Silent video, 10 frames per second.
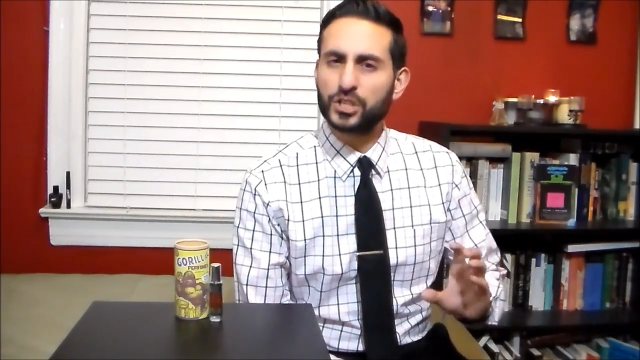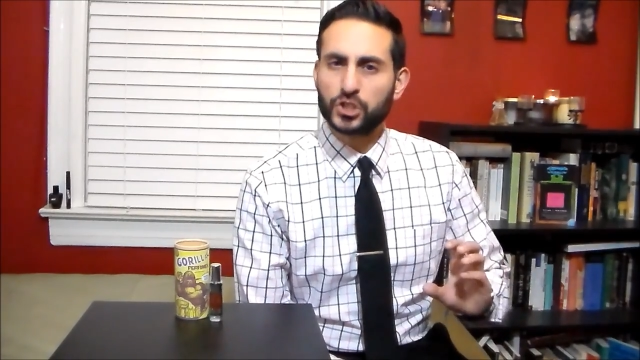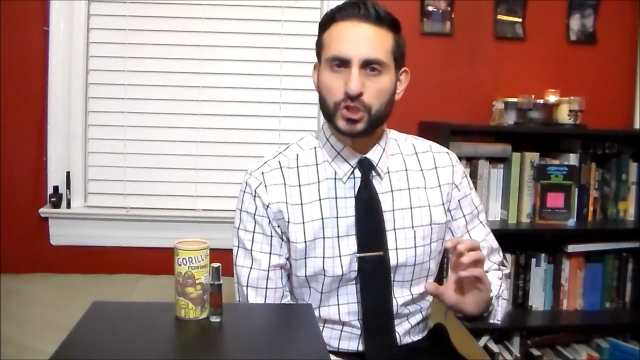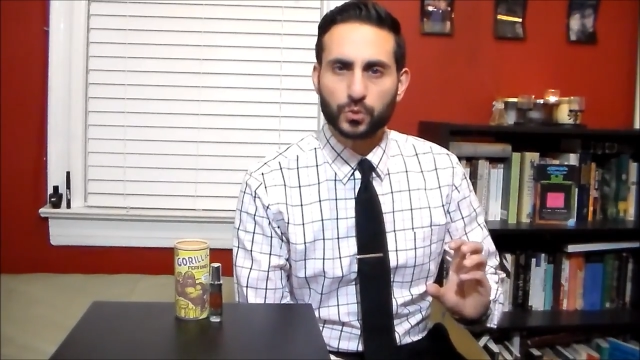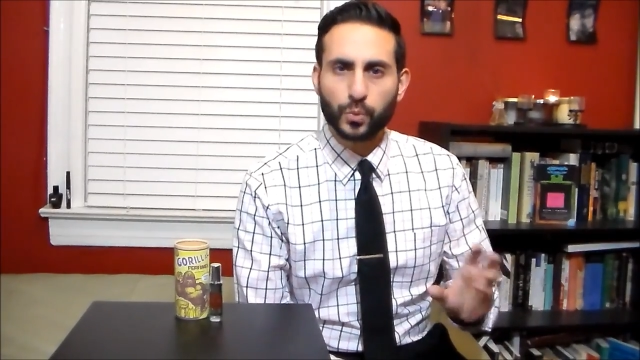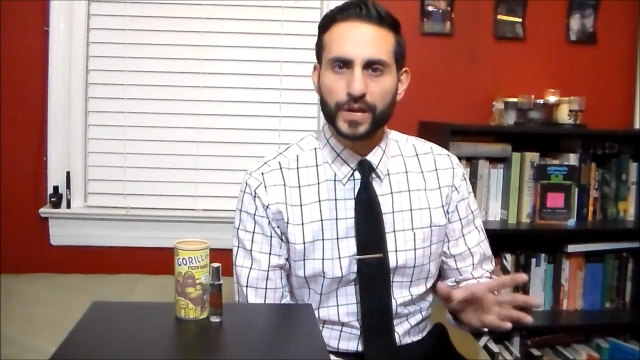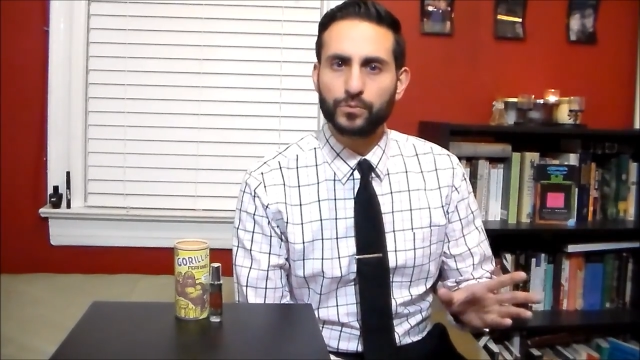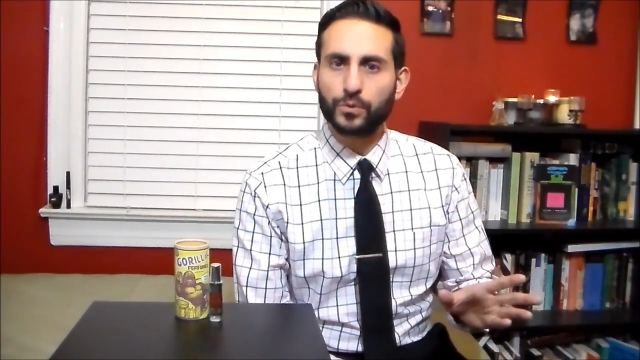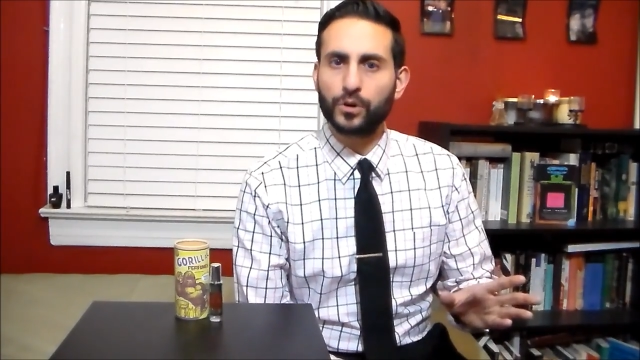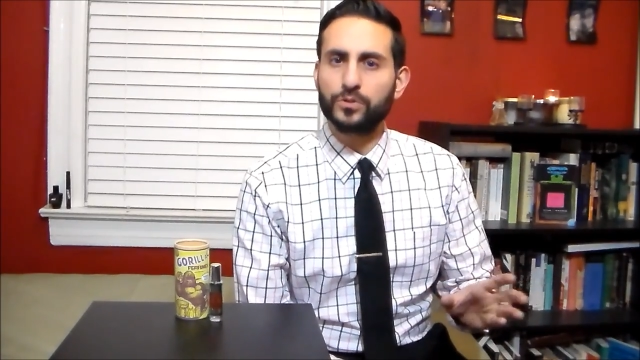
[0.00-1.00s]

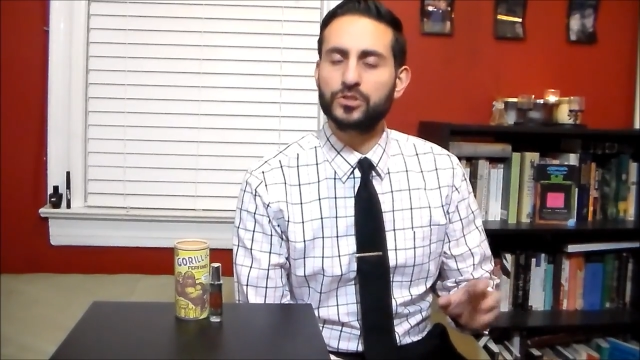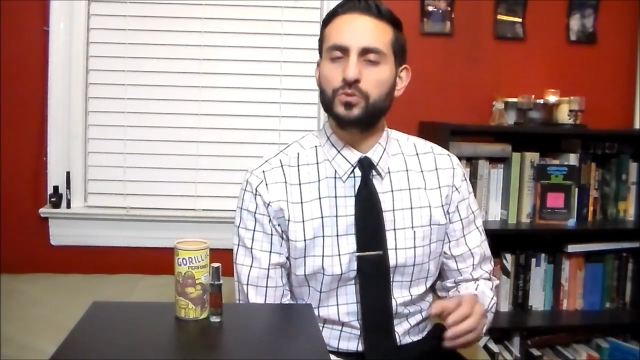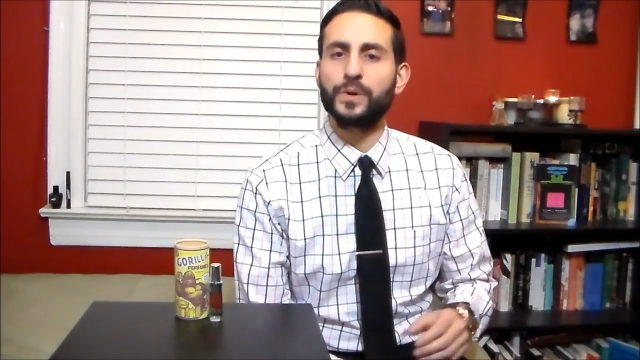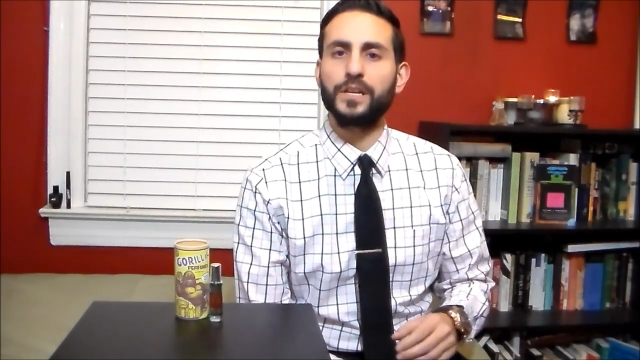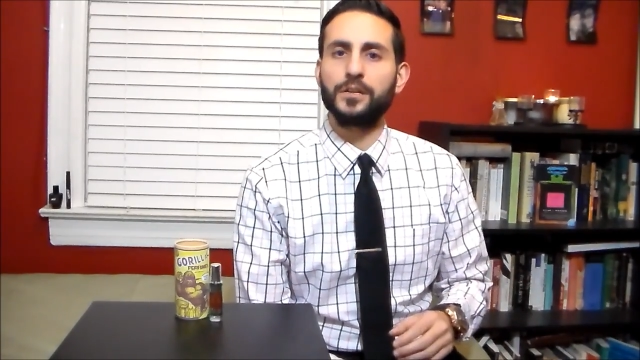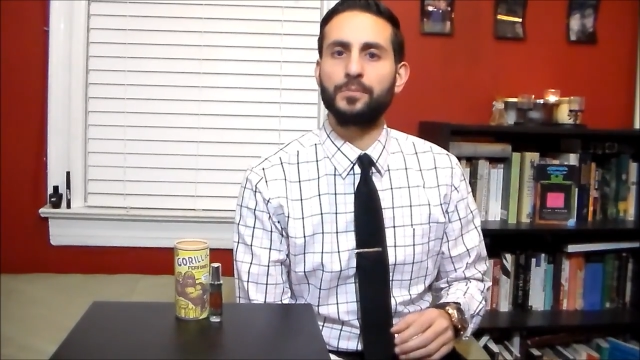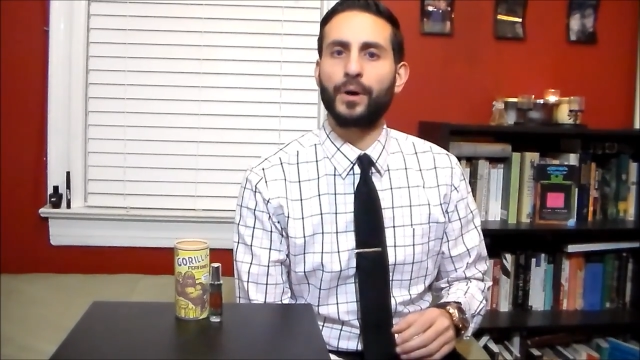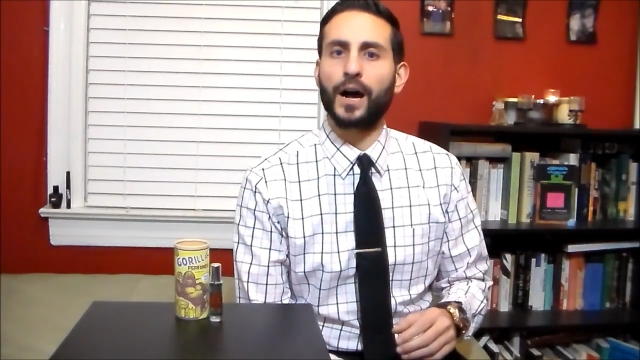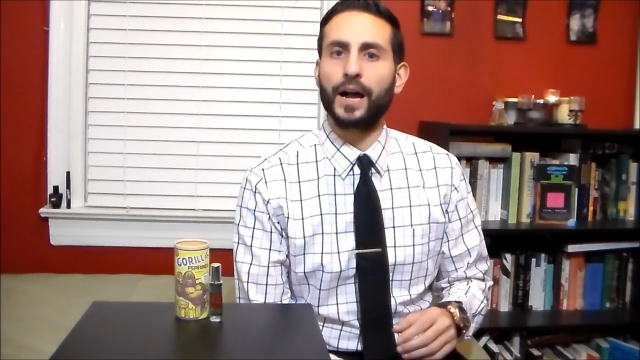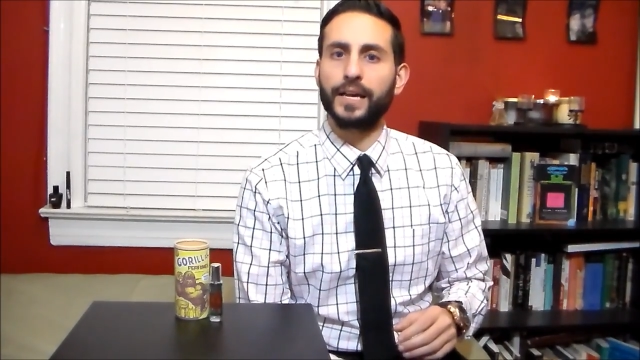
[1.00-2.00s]
sweet rose
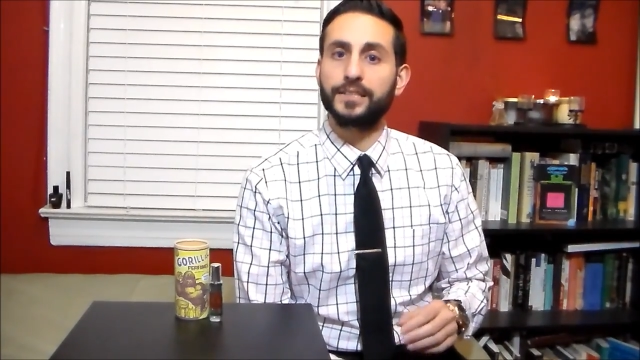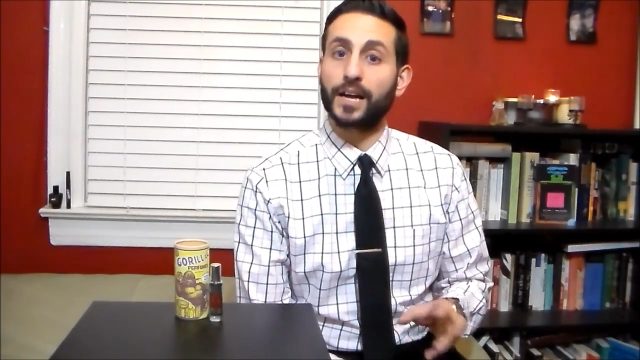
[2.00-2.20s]
sweetened by